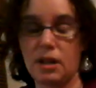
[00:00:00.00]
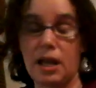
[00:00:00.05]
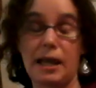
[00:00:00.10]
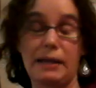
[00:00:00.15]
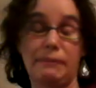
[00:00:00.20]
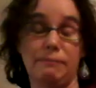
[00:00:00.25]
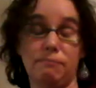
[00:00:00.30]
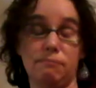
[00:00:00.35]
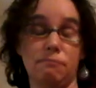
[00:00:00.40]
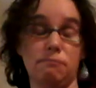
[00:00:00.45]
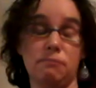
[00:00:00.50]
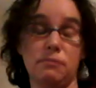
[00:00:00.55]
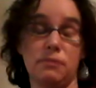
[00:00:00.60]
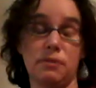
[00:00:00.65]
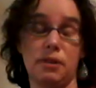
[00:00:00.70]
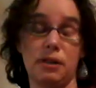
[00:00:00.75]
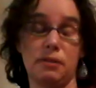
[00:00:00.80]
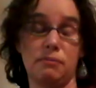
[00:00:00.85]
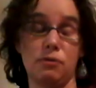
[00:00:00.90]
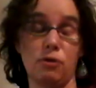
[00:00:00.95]
I
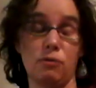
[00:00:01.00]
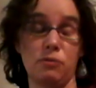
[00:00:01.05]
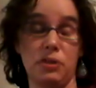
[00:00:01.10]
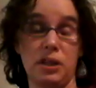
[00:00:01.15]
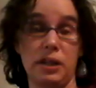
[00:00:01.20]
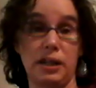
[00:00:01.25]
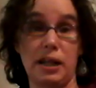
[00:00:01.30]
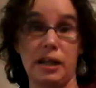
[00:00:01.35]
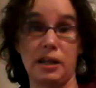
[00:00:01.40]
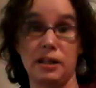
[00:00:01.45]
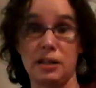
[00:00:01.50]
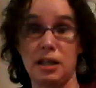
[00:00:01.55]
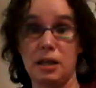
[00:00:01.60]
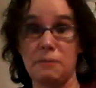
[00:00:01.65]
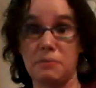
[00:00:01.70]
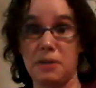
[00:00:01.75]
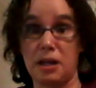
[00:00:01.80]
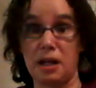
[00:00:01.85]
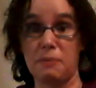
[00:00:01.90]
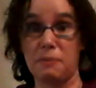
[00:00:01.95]
don't think I could keep
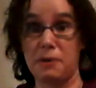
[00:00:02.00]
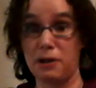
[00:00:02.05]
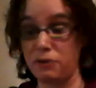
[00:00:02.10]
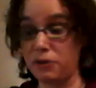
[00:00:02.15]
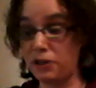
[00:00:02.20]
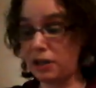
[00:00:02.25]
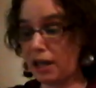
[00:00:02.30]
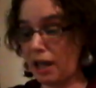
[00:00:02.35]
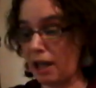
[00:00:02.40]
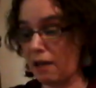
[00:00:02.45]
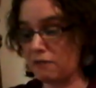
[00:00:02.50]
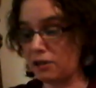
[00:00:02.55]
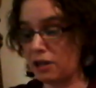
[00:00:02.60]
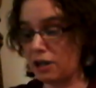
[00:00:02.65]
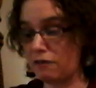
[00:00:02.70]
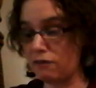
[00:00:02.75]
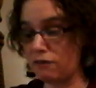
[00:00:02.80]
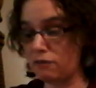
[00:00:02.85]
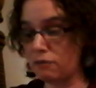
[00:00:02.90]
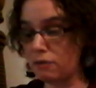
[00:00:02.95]
that up. I don't think I have
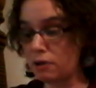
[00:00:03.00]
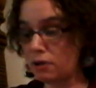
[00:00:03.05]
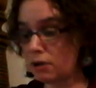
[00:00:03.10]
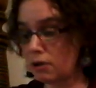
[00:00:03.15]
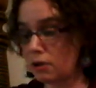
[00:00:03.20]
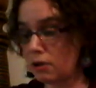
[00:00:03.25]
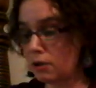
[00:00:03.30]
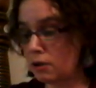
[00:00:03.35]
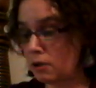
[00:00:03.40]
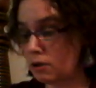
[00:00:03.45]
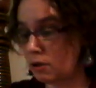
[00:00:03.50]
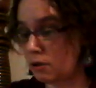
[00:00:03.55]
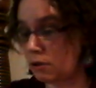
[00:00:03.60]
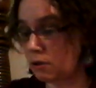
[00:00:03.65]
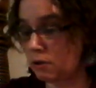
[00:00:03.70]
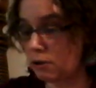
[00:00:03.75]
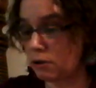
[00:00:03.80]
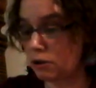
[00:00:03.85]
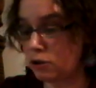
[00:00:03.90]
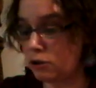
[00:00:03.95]
enough
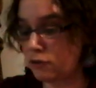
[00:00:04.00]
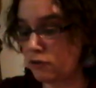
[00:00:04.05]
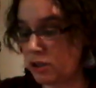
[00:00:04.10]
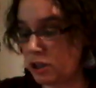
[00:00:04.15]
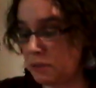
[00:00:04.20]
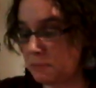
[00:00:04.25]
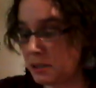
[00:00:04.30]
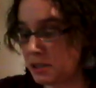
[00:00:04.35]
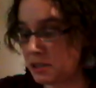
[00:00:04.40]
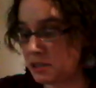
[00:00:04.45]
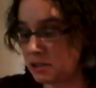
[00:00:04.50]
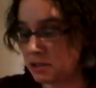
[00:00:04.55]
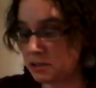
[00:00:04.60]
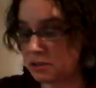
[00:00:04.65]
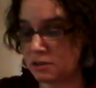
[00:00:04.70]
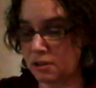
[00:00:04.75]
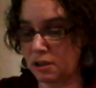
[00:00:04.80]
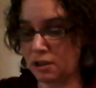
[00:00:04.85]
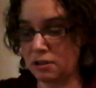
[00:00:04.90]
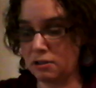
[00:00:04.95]
Whovian pieces,
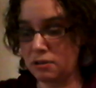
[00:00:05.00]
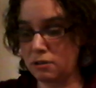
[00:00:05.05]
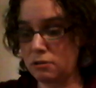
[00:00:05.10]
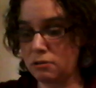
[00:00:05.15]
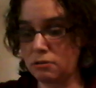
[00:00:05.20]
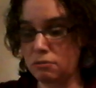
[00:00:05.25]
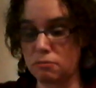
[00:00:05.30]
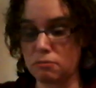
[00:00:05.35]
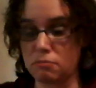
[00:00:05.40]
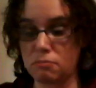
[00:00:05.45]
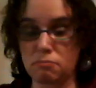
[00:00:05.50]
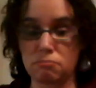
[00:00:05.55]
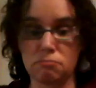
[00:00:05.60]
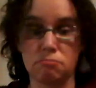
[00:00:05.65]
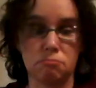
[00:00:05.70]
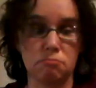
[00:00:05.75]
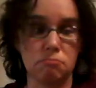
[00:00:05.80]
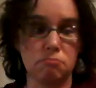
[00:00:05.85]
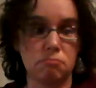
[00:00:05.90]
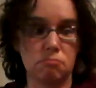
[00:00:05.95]
and
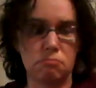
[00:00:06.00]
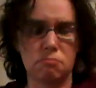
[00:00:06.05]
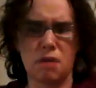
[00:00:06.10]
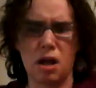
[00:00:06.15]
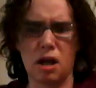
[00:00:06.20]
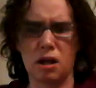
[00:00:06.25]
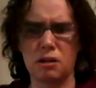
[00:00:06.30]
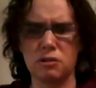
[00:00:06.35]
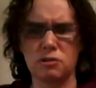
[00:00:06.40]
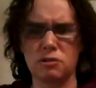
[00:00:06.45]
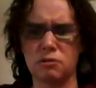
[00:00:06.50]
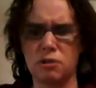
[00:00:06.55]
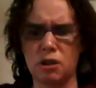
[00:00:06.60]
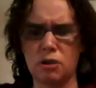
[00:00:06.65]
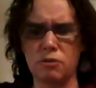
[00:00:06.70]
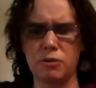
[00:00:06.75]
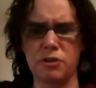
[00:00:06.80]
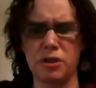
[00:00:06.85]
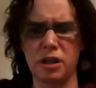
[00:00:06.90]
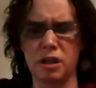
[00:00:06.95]
I also
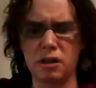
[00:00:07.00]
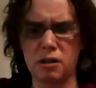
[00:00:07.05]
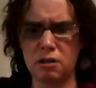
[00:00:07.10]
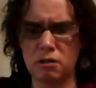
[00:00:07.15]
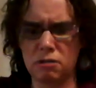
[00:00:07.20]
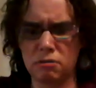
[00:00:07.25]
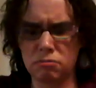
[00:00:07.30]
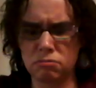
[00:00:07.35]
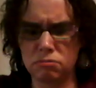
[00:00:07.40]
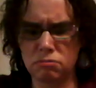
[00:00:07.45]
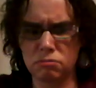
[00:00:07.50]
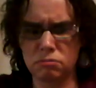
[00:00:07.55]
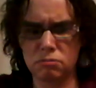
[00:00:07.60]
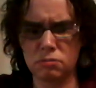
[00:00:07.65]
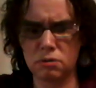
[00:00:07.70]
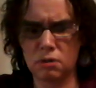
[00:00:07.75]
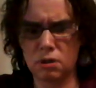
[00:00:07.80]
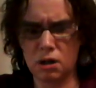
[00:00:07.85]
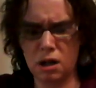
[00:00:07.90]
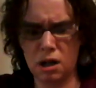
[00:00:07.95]
don't think,
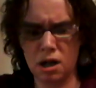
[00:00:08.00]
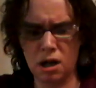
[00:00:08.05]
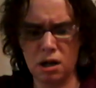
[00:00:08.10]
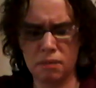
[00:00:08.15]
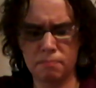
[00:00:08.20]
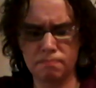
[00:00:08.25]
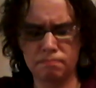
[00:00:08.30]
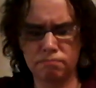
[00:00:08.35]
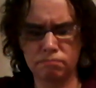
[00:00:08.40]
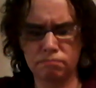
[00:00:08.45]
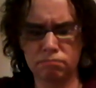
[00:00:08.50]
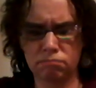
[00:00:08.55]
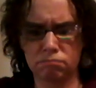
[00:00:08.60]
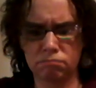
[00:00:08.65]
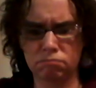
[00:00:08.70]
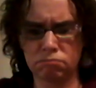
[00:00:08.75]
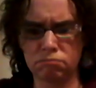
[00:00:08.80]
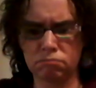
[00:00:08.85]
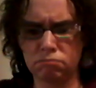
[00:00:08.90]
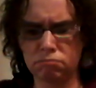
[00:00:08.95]
I
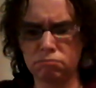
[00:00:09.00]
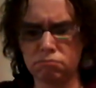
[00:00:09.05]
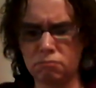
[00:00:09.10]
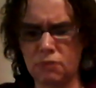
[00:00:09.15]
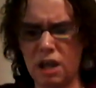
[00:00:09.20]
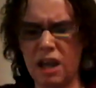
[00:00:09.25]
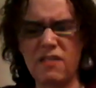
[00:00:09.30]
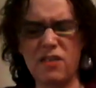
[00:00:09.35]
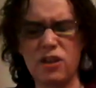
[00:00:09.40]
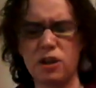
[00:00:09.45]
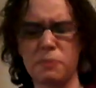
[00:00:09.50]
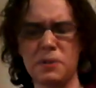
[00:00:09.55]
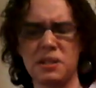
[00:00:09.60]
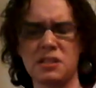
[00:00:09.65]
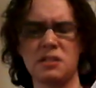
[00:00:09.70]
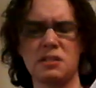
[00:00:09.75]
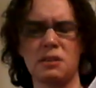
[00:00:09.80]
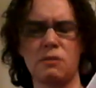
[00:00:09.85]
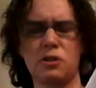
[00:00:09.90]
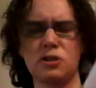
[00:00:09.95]
have other
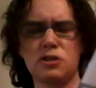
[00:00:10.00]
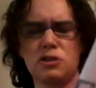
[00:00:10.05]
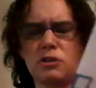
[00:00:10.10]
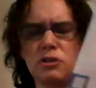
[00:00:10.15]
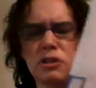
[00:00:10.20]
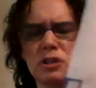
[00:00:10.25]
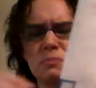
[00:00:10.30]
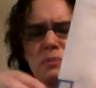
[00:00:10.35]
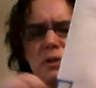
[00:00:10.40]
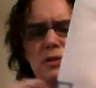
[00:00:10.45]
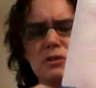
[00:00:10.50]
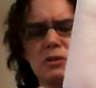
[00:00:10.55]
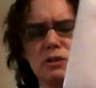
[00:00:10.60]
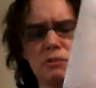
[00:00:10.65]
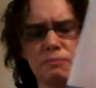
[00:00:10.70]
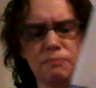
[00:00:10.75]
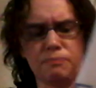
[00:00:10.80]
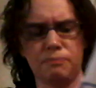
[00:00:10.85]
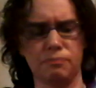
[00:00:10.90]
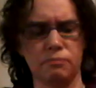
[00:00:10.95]
pieces I want to start this month too
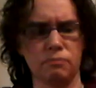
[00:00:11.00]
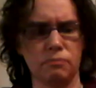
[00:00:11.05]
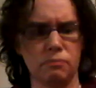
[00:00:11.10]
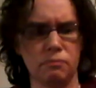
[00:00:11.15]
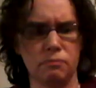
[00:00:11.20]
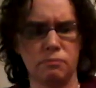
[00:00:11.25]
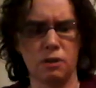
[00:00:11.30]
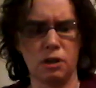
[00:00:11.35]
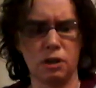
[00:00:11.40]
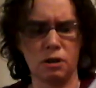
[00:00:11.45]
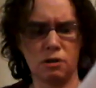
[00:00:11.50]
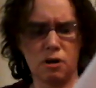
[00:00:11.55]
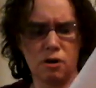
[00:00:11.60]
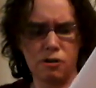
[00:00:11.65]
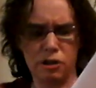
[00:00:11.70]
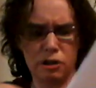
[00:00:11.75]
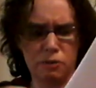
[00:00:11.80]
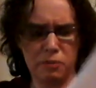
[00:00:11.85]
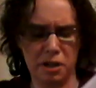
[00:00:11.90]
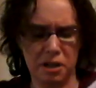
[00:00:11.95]
that are
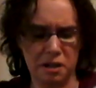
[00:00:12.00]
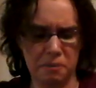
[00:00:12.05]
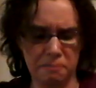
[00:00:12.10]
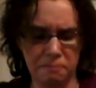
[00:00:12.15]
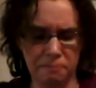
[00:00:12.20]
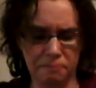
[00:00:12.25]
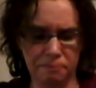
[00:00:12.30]
already ready.